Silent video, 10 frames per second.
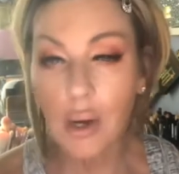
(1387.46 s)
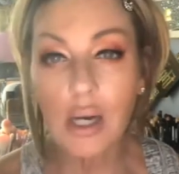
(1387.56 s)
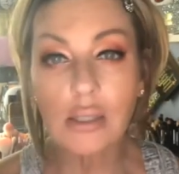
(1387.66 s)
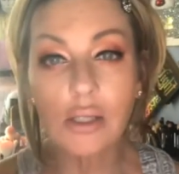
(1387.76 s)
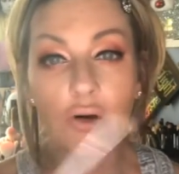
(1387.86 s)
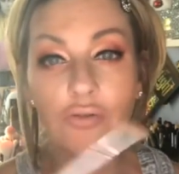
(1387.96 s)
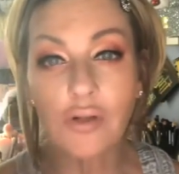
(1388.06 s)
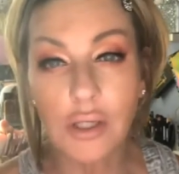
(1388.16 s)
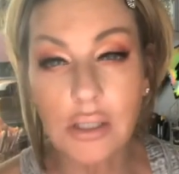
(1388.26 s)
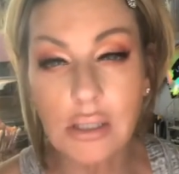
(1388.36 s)
but
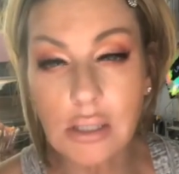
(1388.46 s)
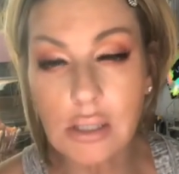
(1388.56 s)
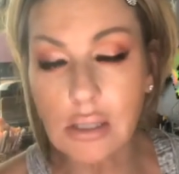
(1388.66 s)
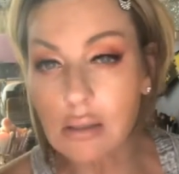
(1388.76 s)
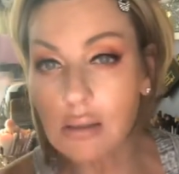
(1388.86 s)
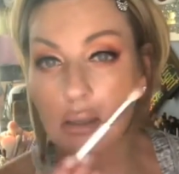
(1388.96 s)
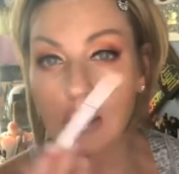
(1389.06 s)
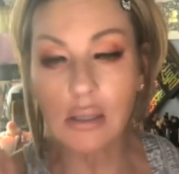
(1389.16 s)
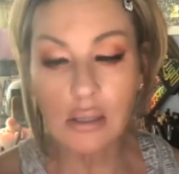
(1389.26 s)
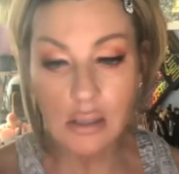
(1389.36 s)
hopefully you can still
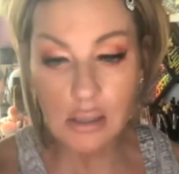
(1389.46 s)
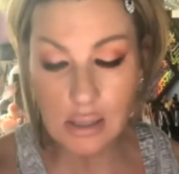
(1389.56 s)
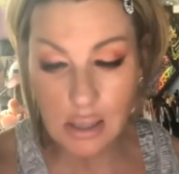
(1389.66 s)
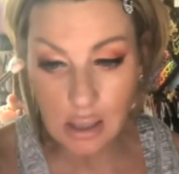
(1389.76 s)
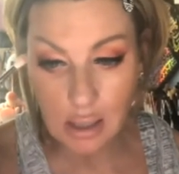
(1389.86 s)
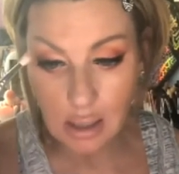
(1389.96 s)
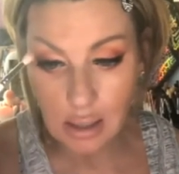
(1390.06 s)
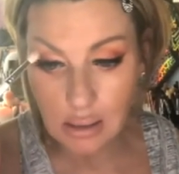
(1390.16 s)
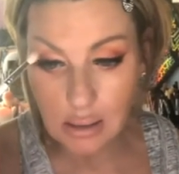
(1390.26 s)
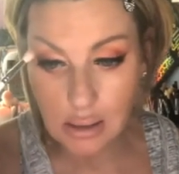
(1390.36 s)
see
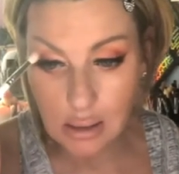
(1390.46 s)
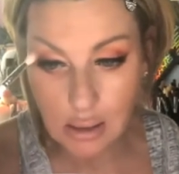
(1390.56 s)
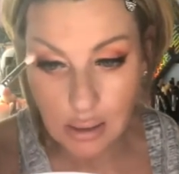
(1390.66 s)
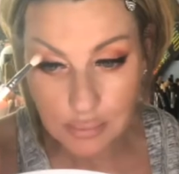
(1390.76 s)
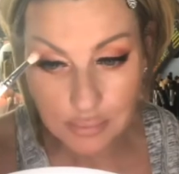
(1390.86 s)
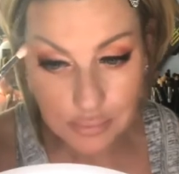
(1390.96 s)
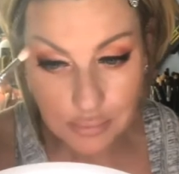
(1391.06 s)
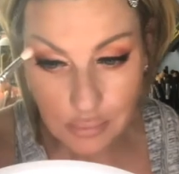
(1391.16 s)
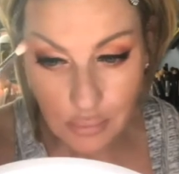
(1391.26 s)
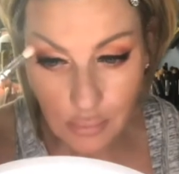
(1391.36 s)
it.
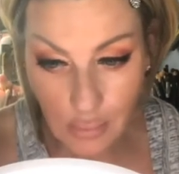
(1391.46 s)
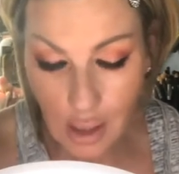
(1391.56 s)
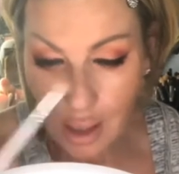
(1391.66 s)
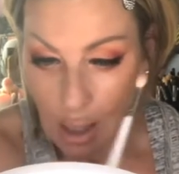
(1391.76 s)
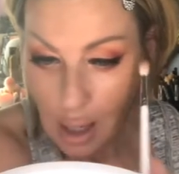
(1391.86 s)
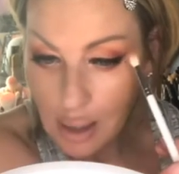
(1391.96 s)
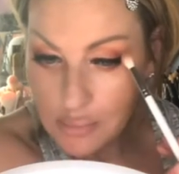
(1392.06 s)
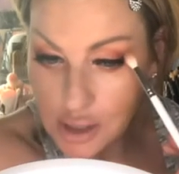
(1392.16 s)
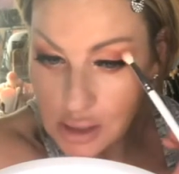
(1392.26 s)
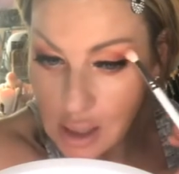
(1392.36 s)

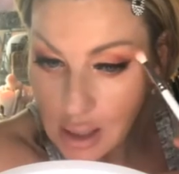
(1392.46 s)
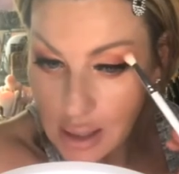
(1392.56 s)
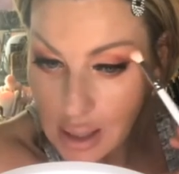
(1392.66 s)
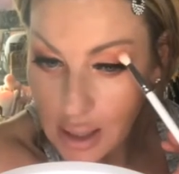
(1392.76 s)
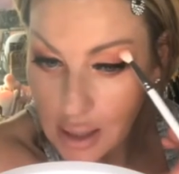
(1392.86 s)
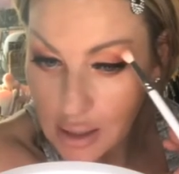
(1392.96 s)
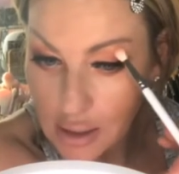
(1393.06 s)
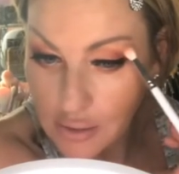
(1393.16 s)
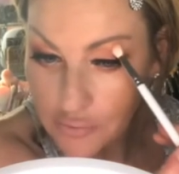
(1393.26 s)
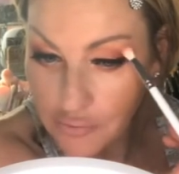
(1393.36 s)
I'm just not
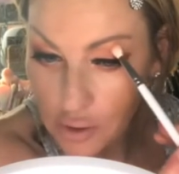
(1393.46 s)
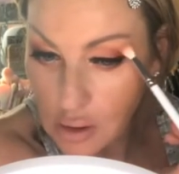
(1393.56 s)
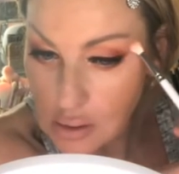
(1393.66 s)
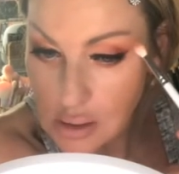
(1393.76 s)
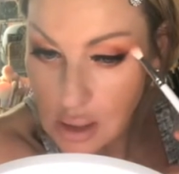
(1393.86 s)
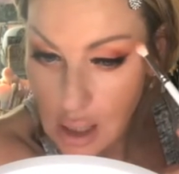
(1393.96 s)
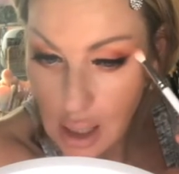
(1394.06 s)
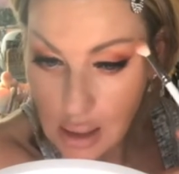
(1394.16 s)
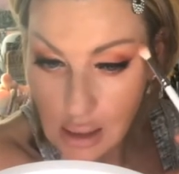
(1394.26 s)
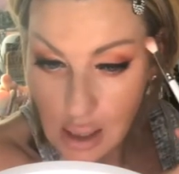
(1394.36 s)
a false
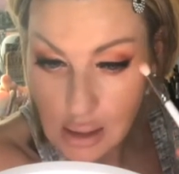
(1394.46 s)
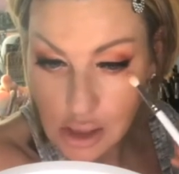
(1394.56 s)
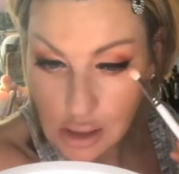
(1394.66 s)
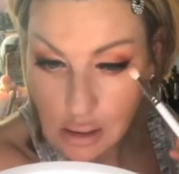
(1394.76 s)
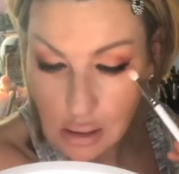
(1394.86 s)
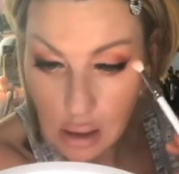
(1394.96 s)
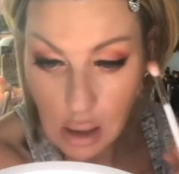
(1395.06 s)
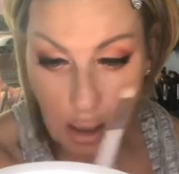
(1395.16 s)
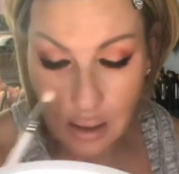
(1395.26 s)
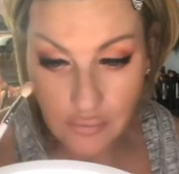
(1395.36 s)
eyelash
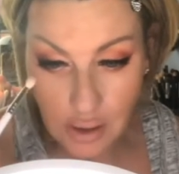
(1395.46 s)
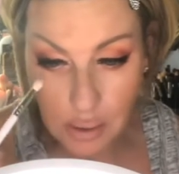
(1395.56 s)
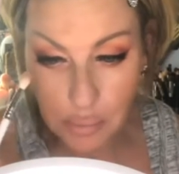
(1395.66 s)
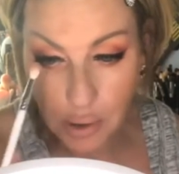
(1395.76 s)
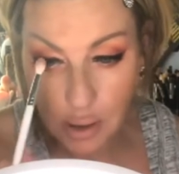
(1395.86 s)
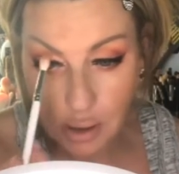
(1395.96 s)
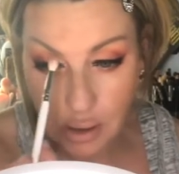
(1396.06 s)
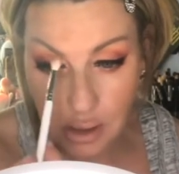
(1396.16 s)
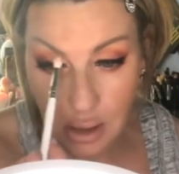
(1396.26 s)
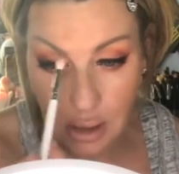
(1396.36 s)
kind of a
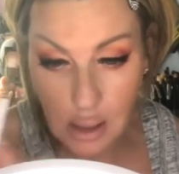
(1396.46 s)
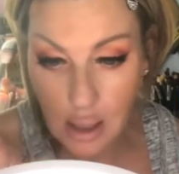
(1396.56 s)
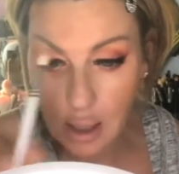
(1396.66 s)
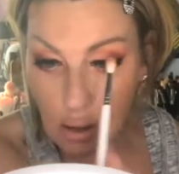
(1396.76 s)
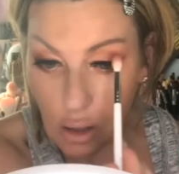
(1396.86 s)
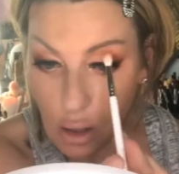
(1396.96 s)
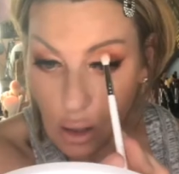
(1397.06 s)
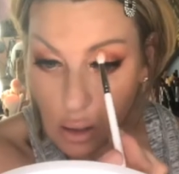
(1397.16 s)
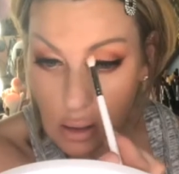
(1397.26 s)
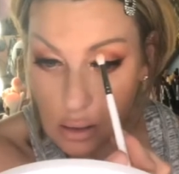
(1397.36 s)
person at
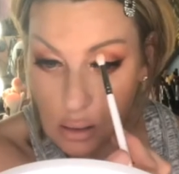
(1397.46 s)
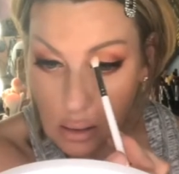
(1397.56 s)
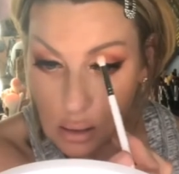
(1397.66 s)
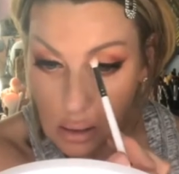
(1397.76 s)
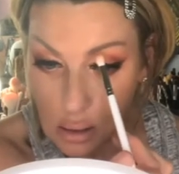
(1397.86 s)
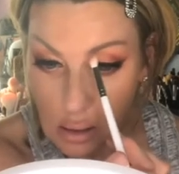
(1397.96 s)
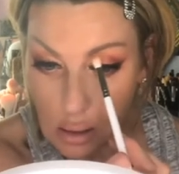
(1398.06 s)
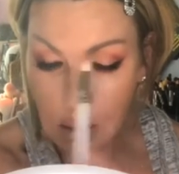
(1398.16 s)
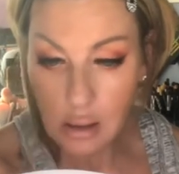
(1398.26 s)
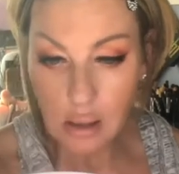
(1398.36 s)
all,
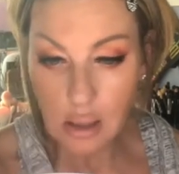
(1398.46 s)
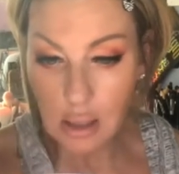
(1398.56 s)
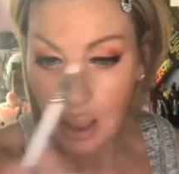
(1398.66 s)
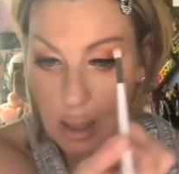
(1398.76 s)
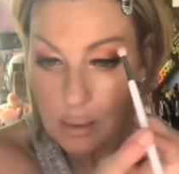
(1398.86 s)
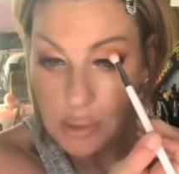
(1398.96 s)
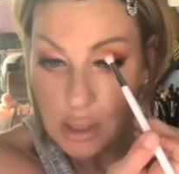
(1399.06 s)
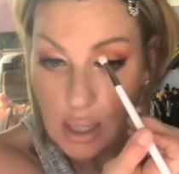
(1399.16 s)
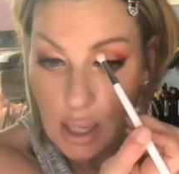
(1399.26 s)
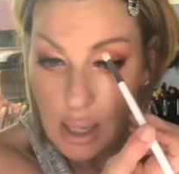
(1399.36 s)
and I
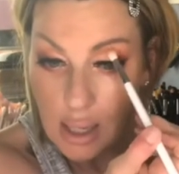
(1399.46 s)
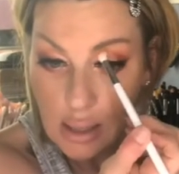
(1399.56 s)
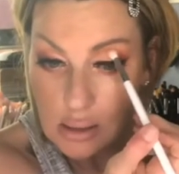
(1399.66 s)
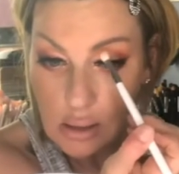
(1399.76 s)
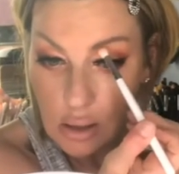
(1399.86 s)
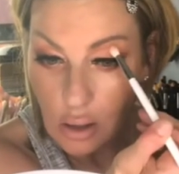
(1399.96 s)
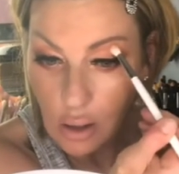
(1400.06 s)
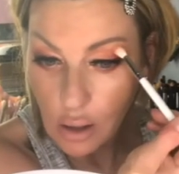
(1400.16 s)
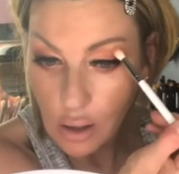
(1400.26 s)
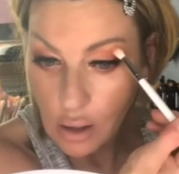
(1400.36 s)
mean at
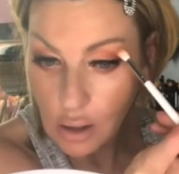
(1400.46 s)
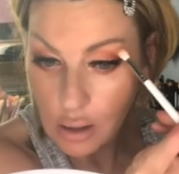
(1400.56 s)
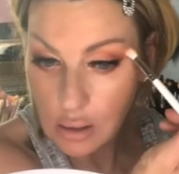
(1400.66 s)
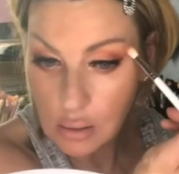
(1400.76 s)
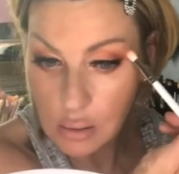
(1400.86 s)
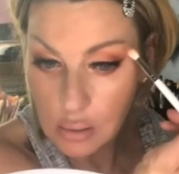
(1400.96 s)
all.